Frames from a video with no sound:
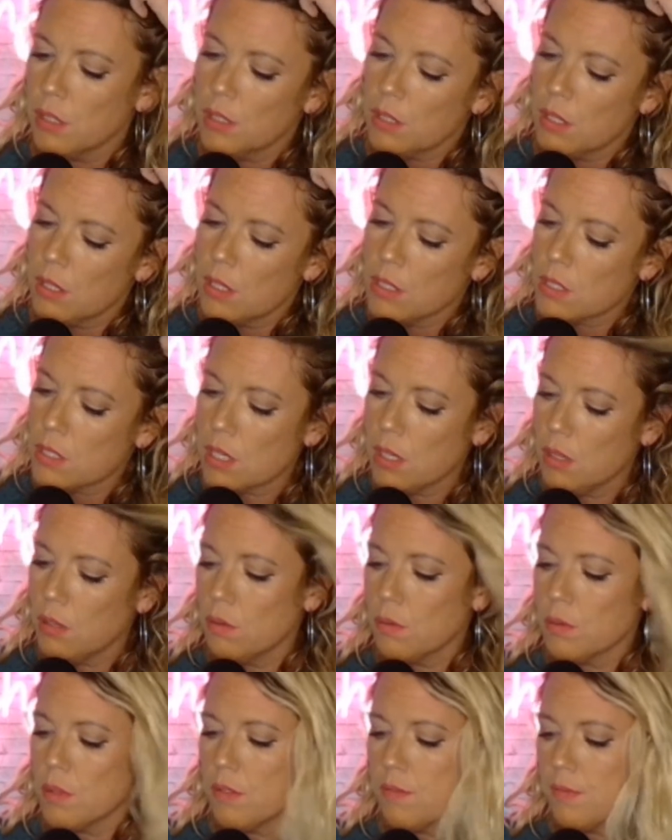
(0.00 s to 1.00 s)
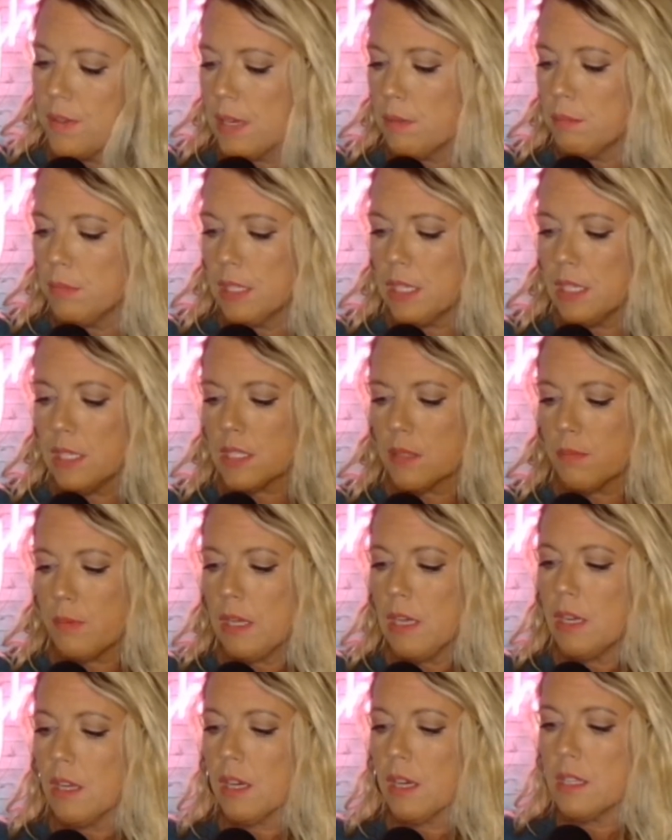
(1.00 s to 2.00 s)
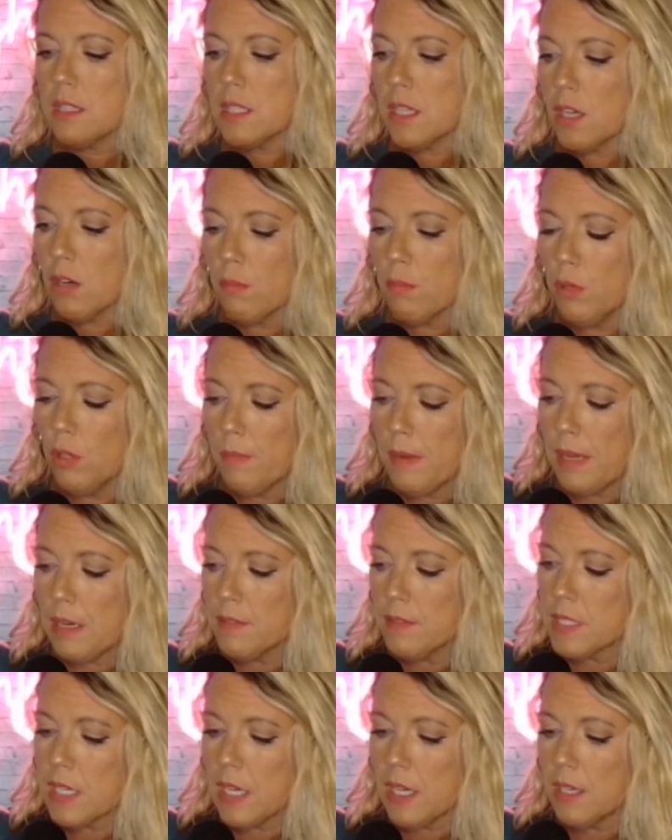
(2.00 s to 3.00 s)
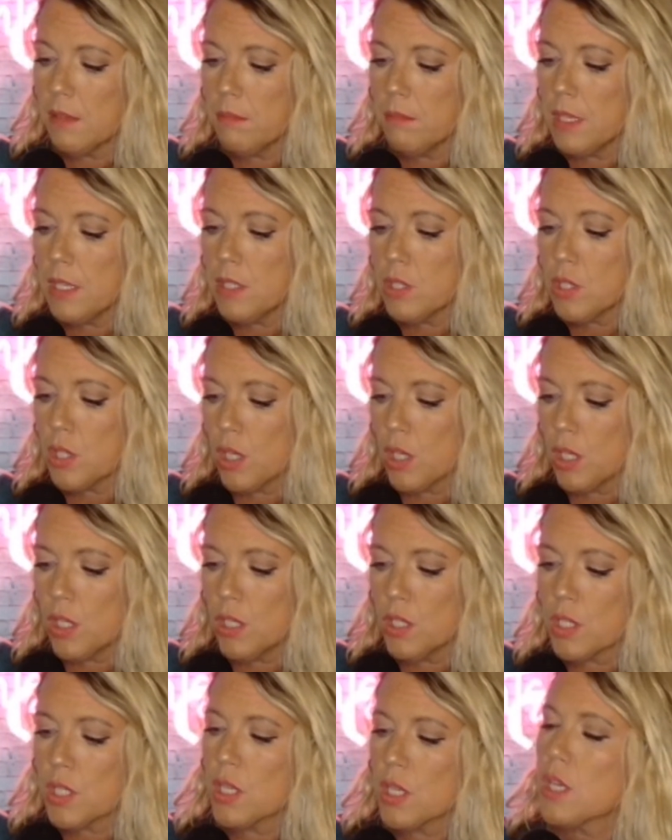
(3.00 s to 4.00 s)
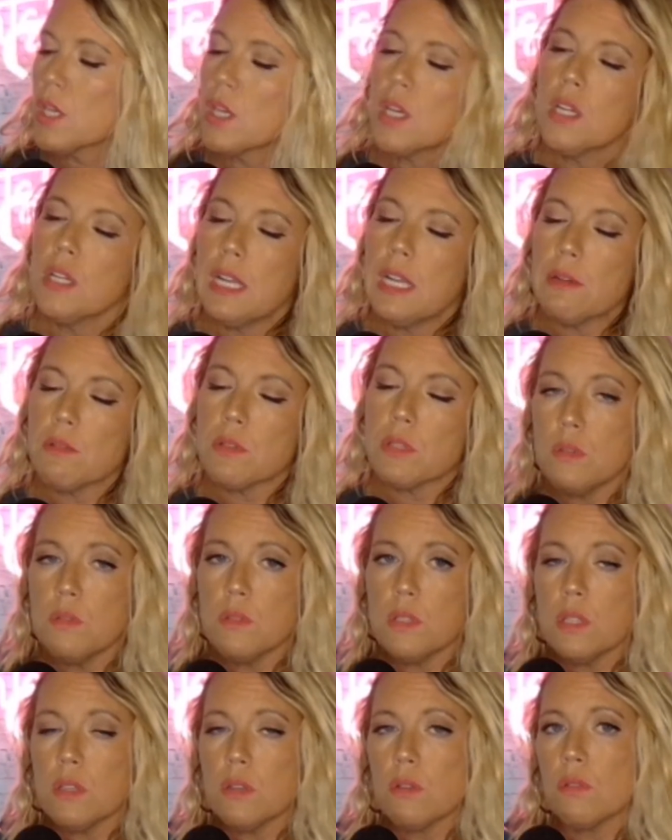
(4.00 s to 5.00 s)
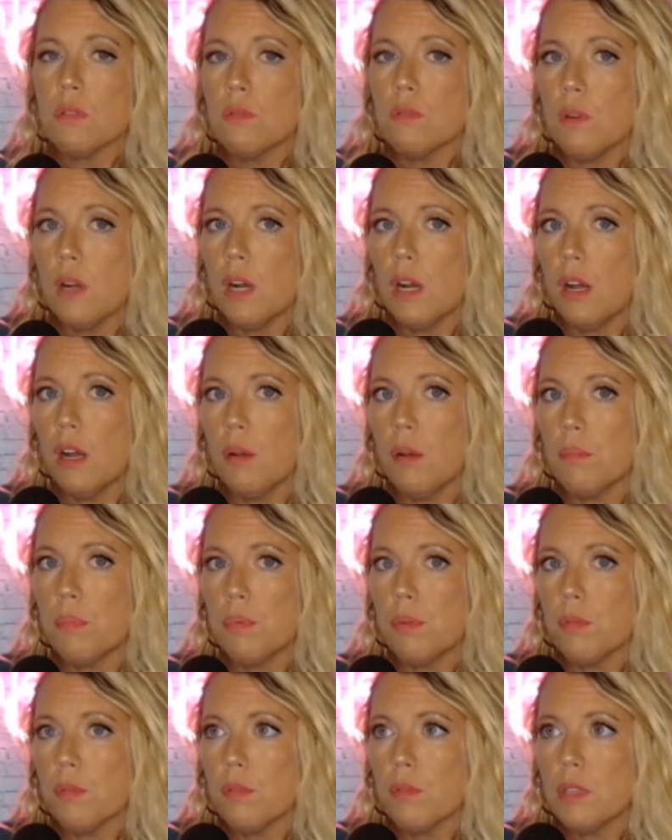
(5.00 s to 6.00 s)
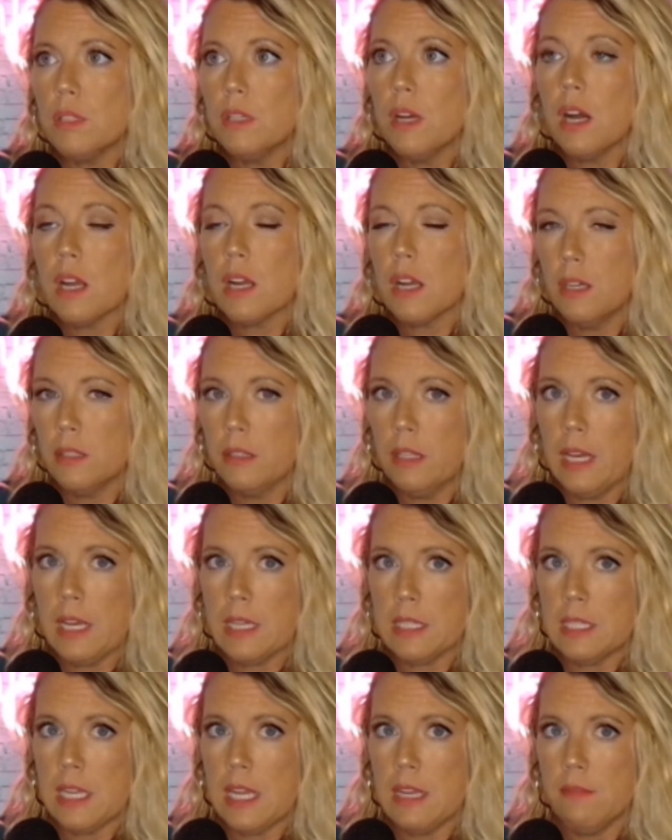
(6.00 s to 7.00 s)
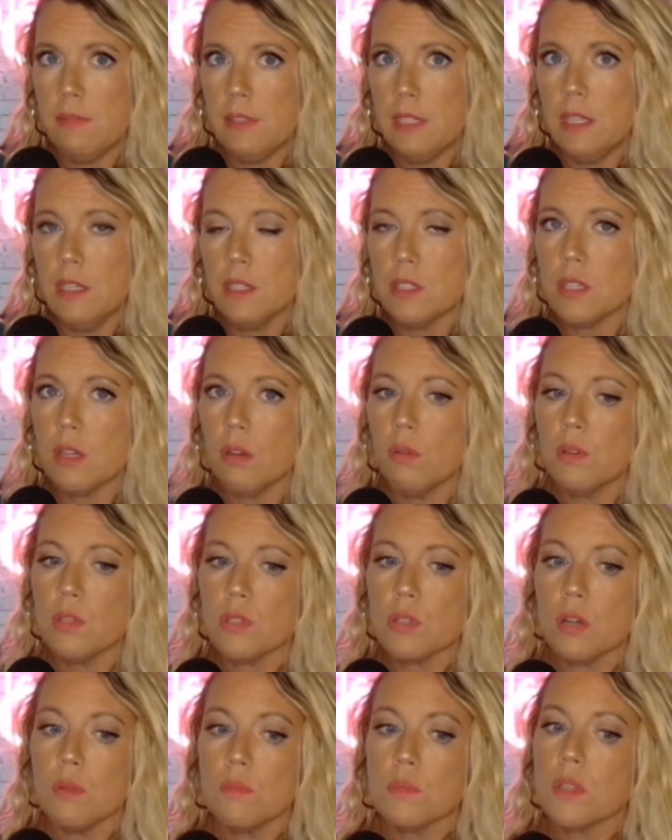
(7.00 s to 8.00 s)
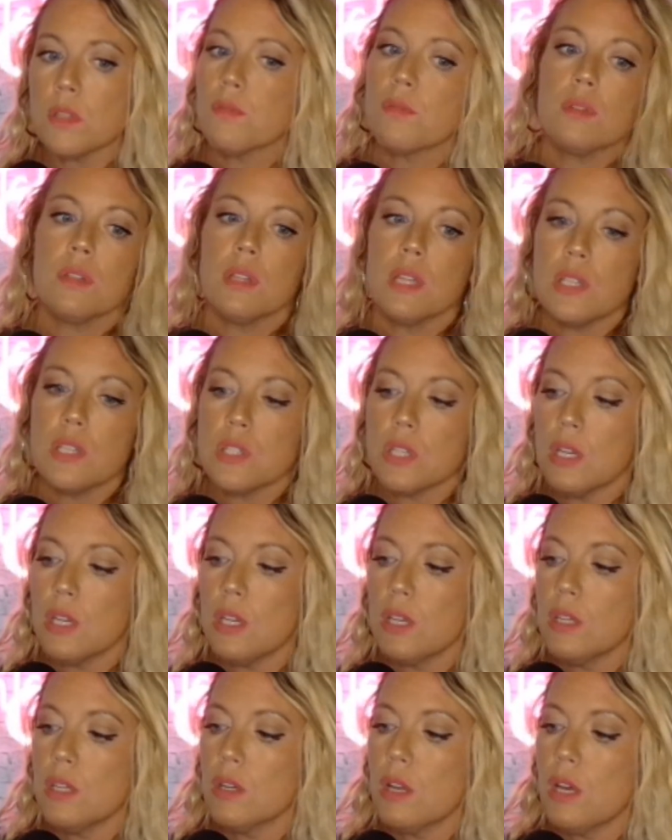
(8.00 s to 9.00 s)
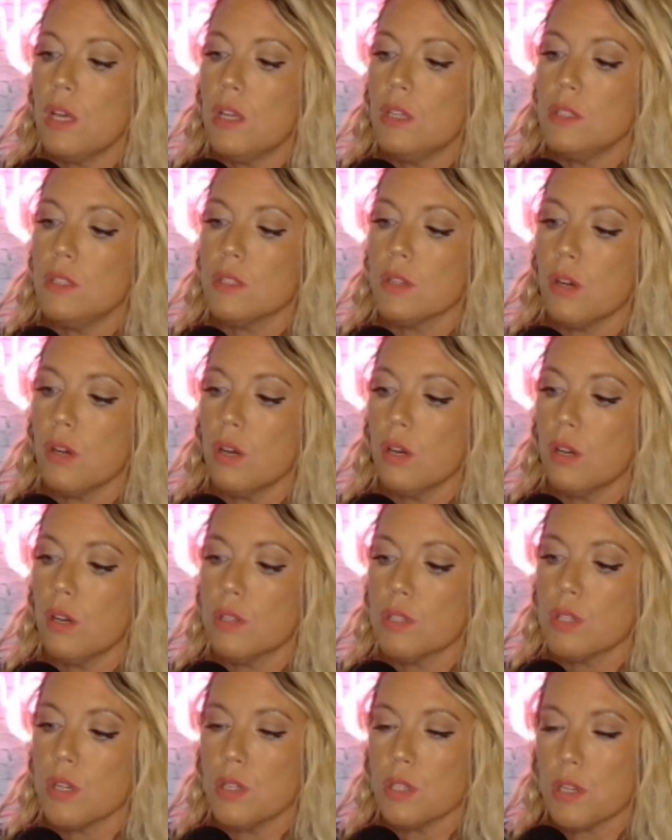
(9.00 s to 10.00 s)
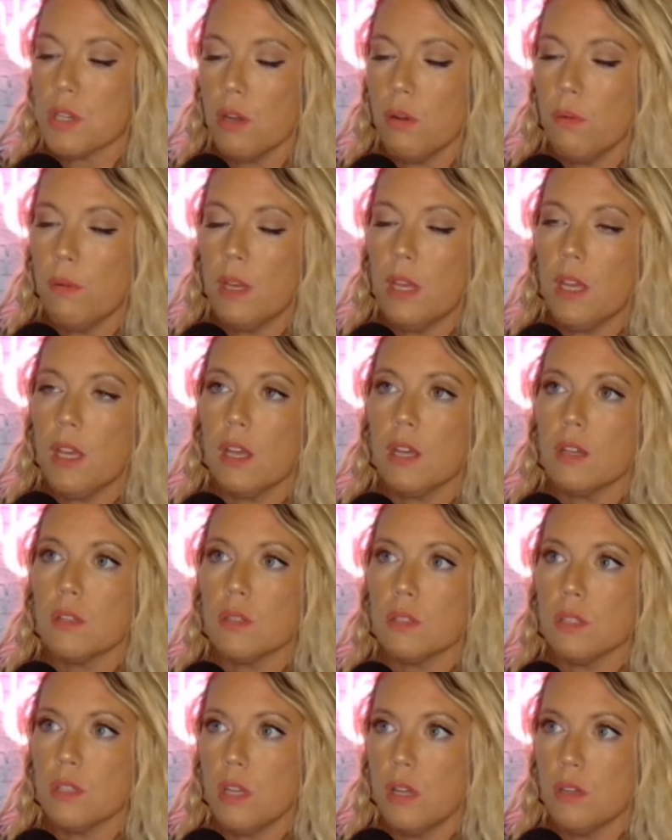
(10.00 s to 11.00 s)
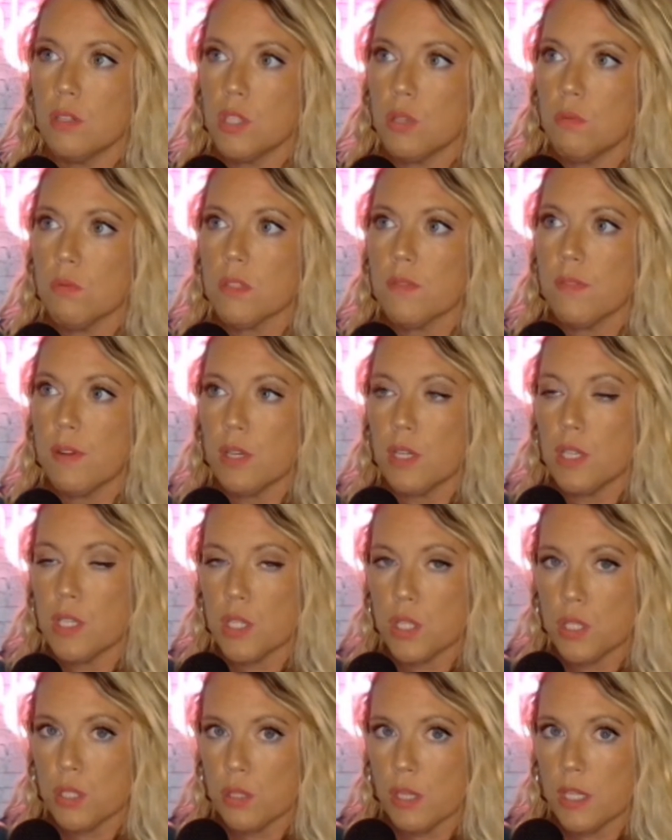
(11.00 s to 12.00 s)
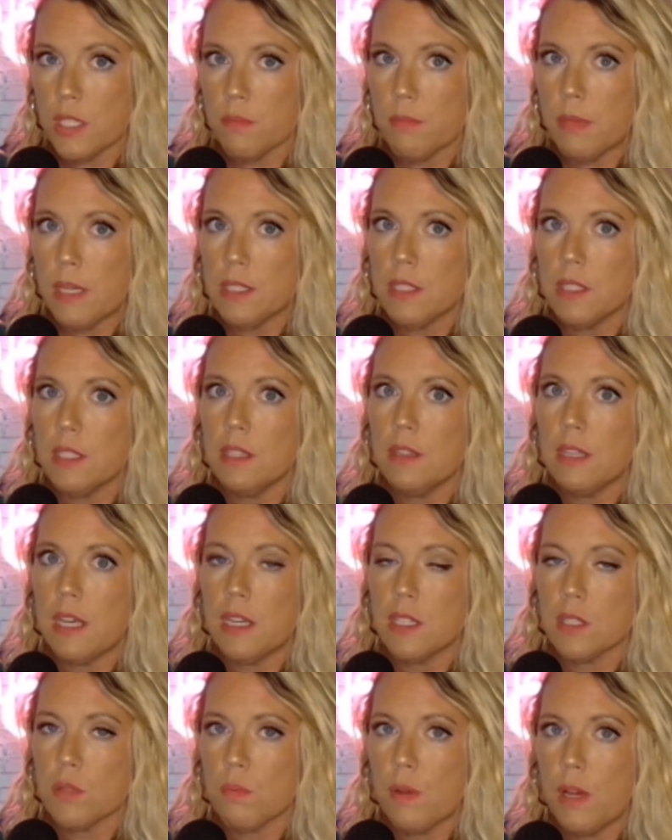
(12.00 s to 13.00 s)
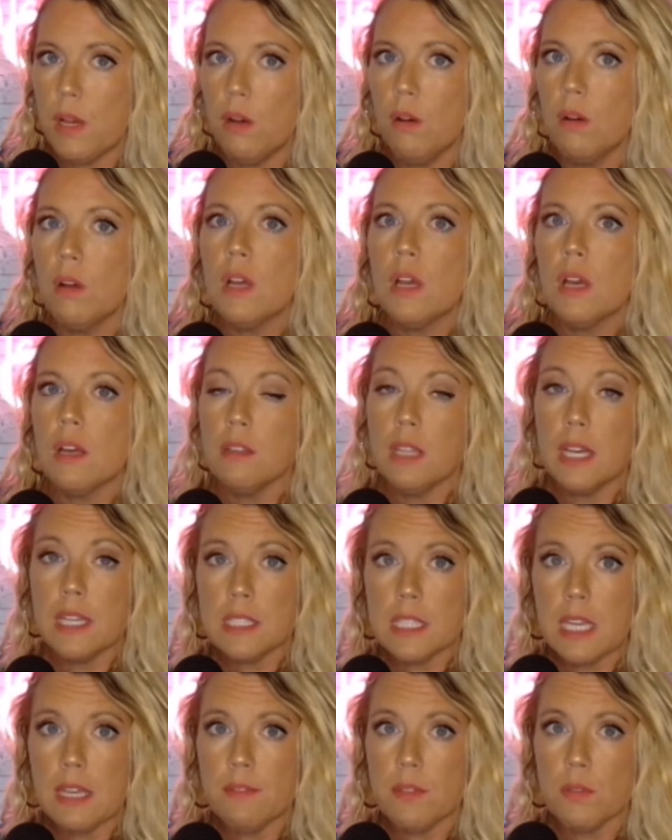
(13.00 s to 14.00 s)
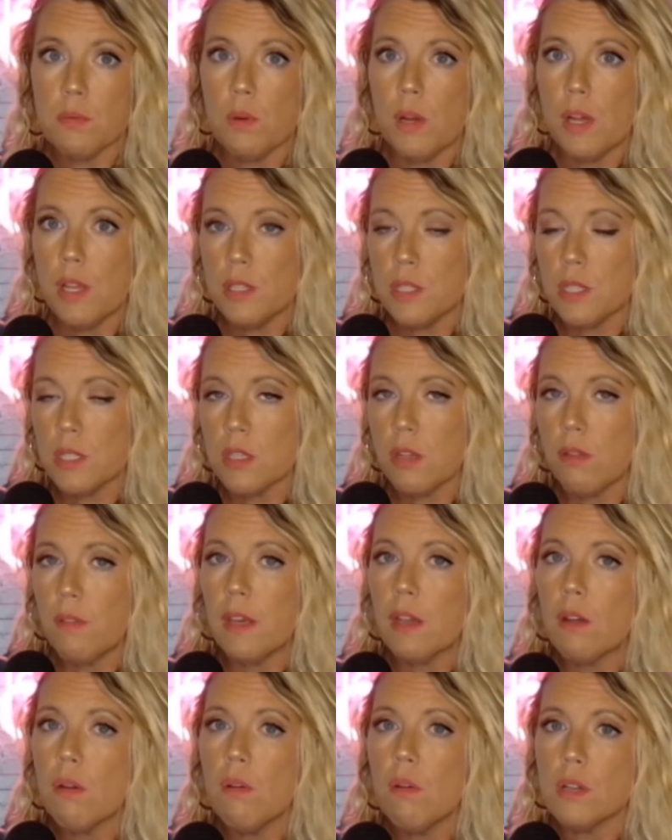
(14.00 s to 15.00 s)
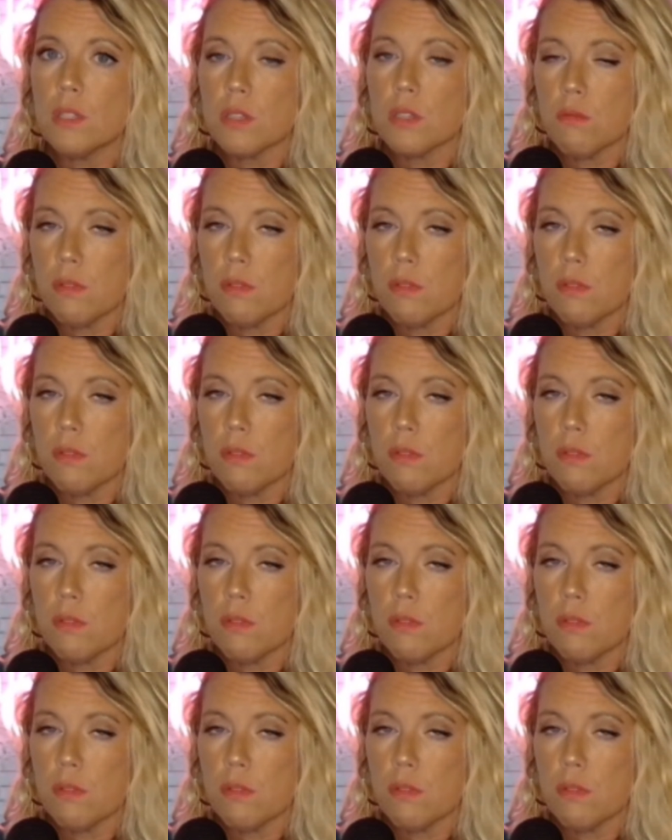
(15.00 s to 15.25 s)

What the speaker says: So the family spent a considerable amount of time at church. Now, Susan grew up not unlike David. So in terms of religion and her church going, she was very strict minded in that as well, like David was. So they go on to